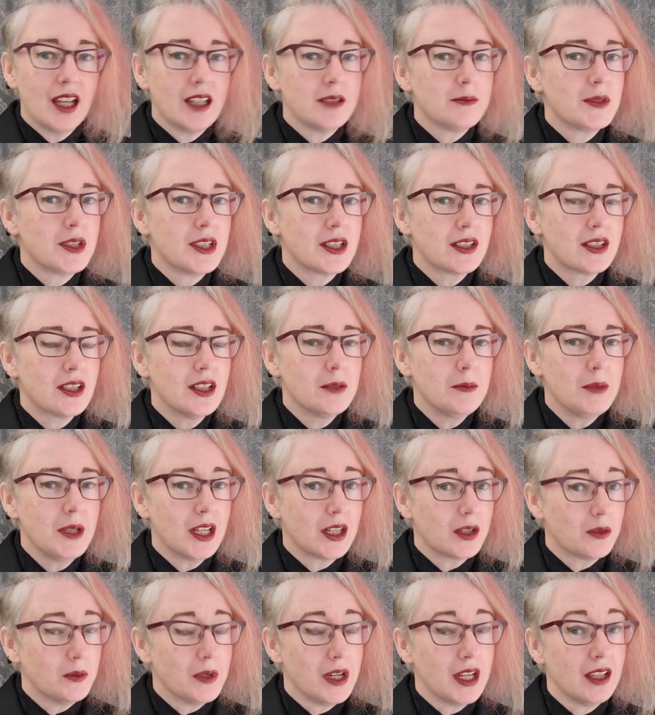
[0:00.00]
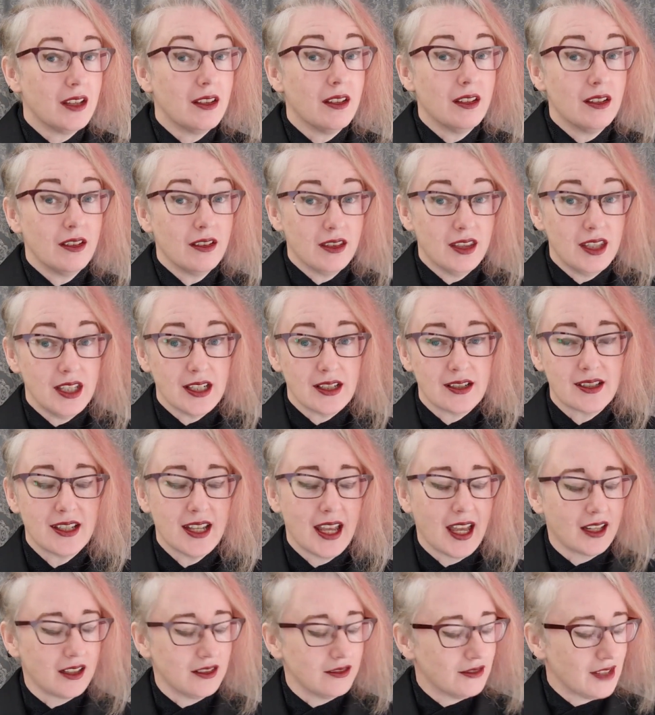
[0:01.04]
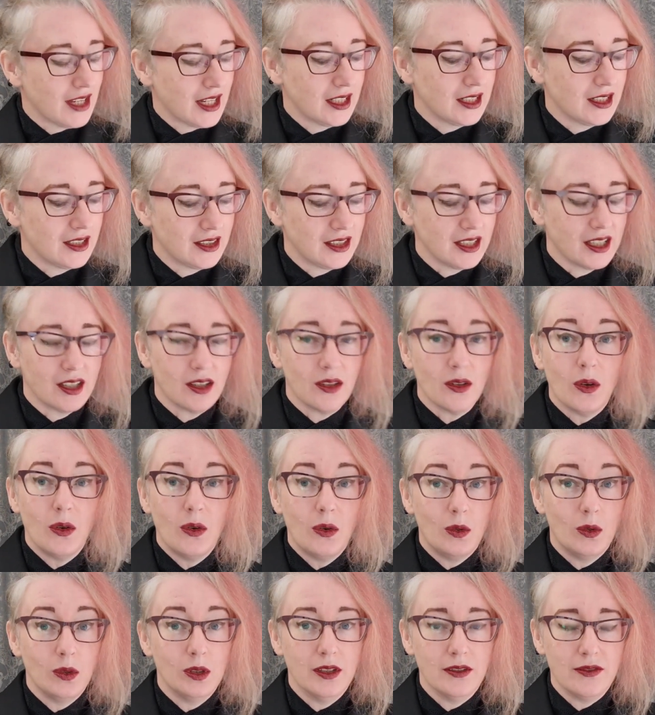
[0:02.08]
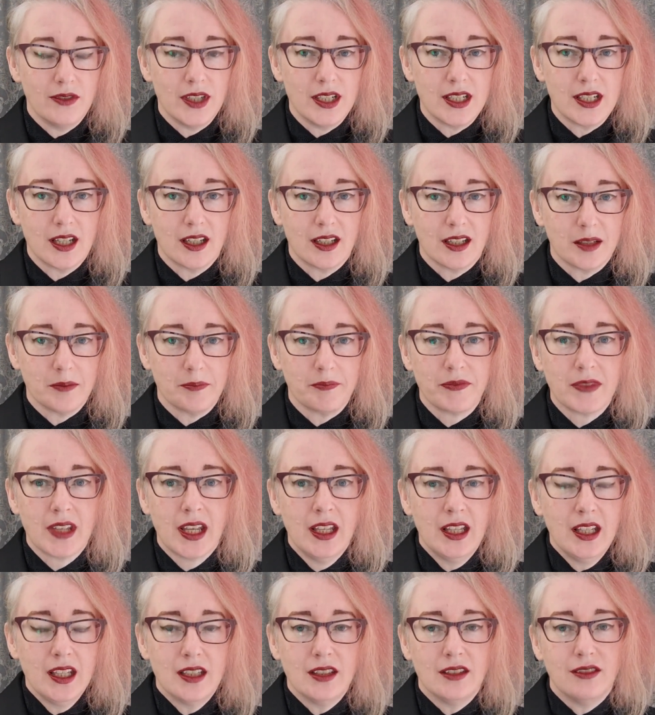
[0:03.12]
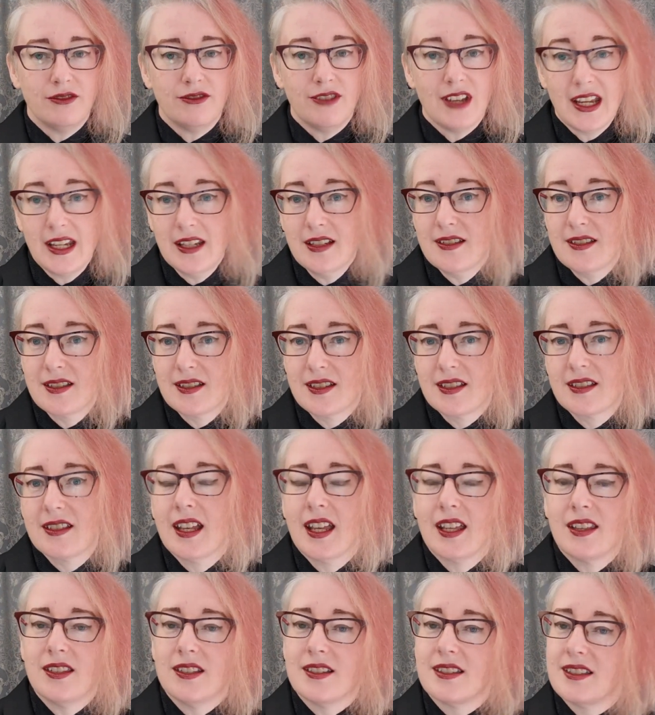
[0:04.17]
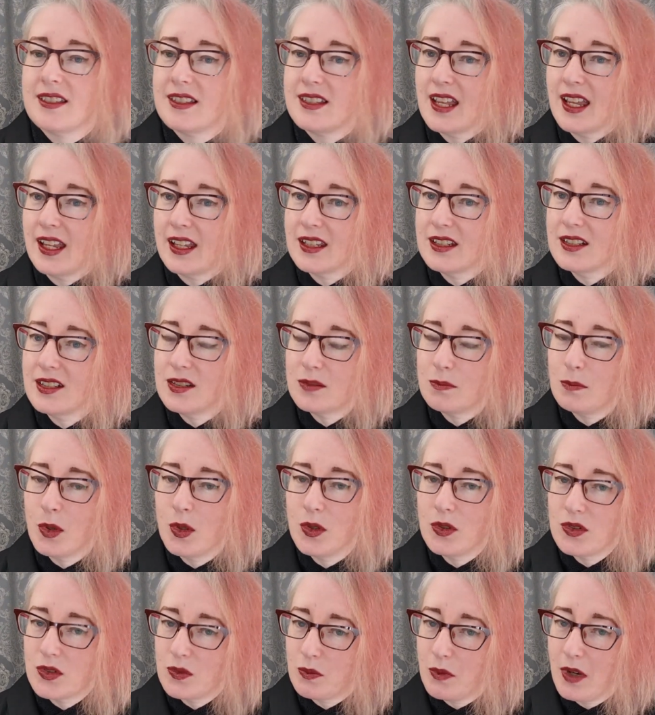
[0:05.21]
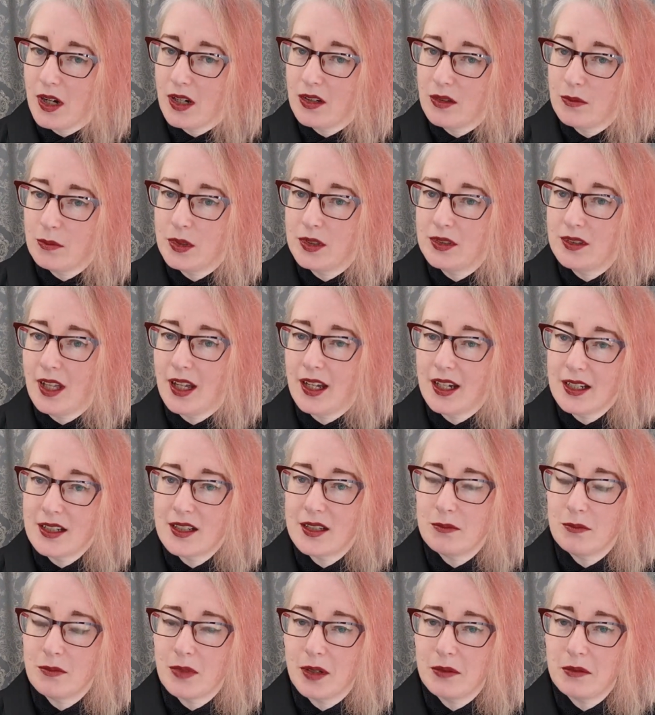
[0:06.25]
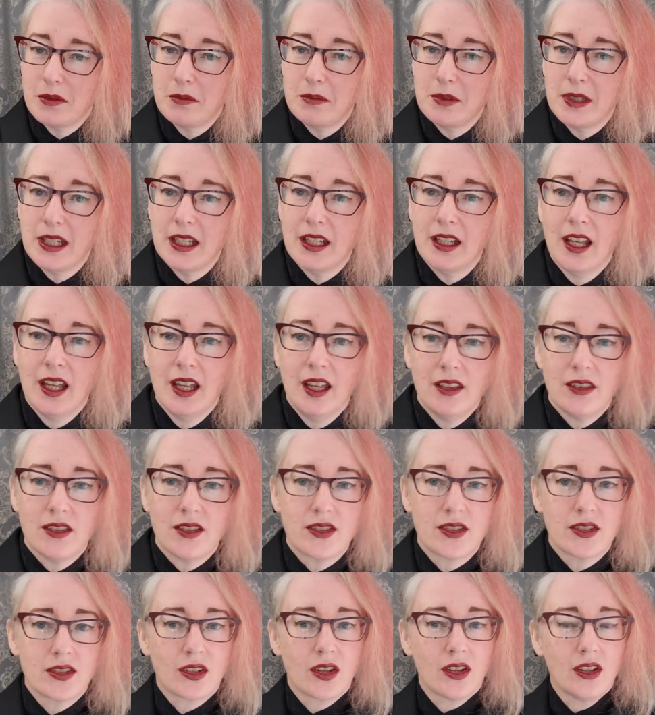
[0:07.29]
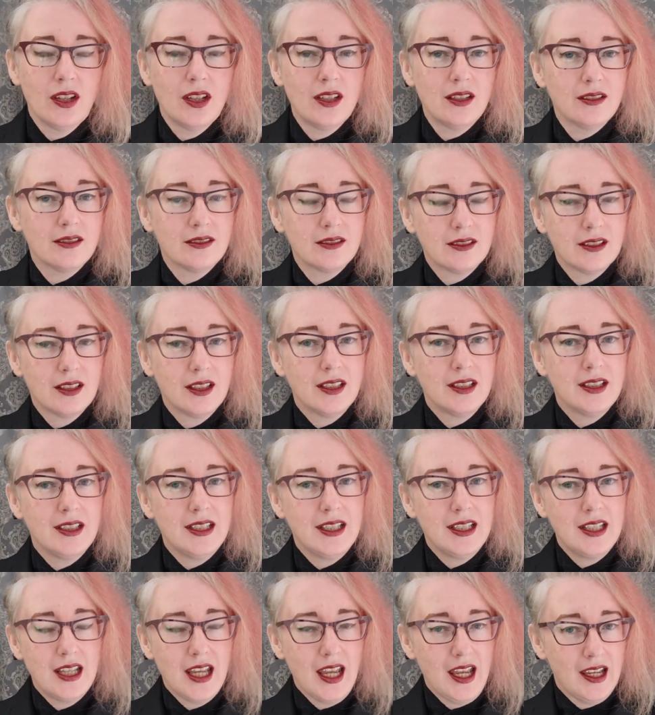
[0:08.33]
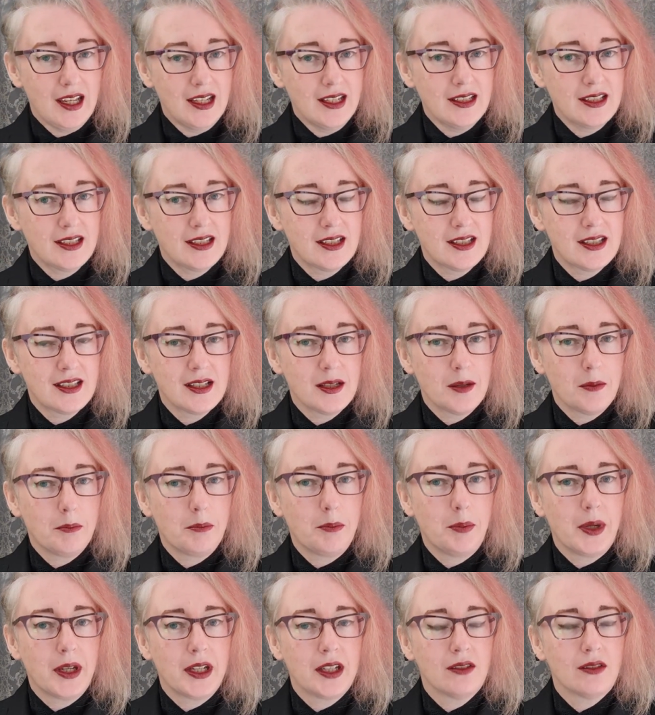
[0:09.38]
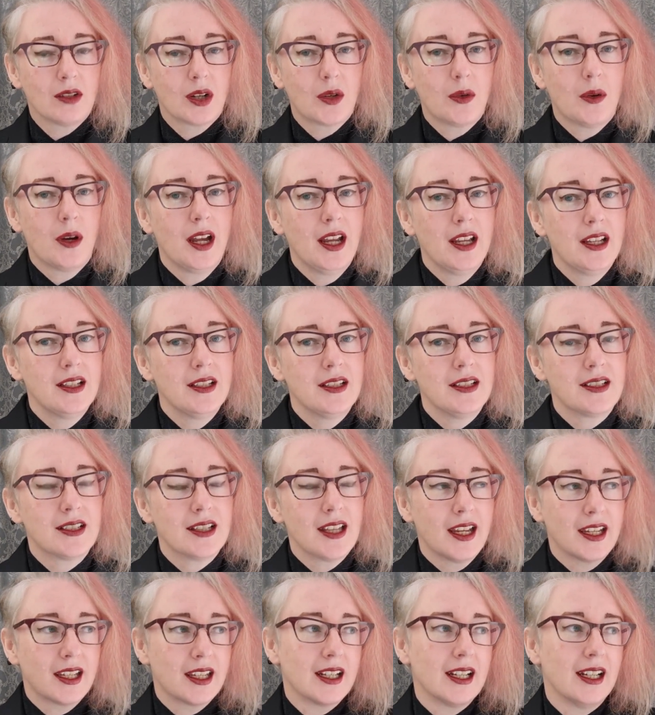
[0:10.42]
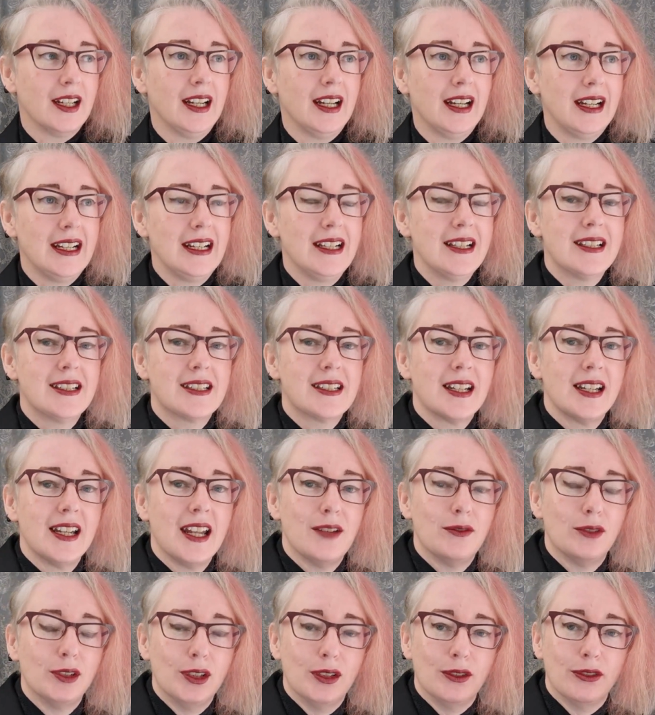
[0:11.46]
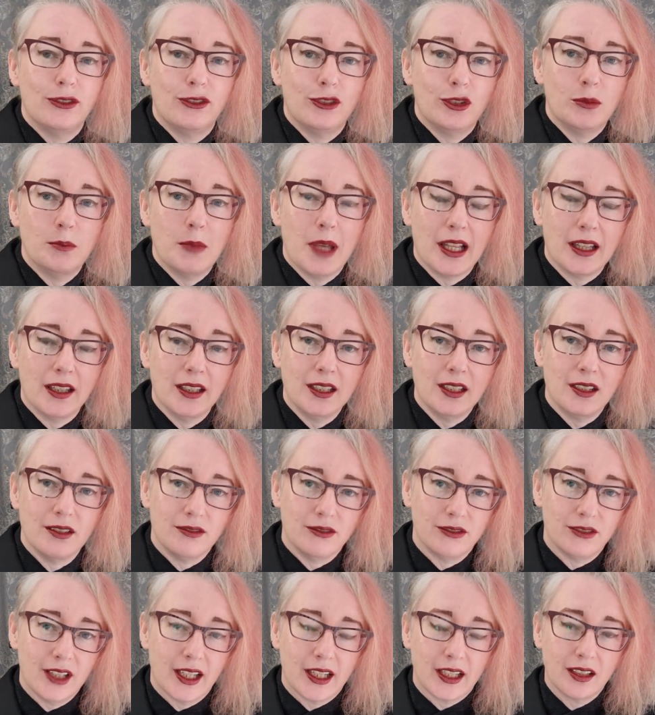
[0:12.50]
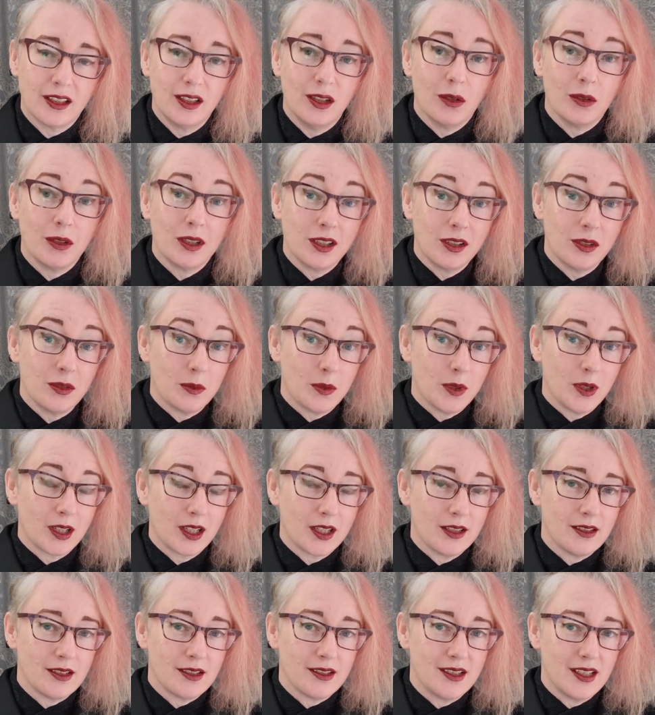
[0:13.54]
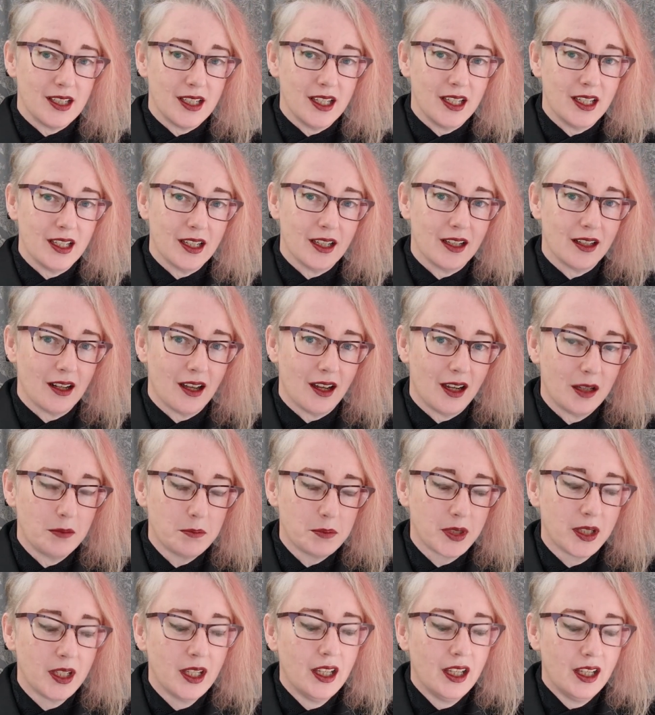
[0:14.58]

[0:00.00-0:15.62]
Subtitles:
I'm just going to be able to wear this out of anything all of the time. The vests are the second most wearable item, probably. The skirt, yes, but it requires like at least a level of formality of like going to work in the city and up.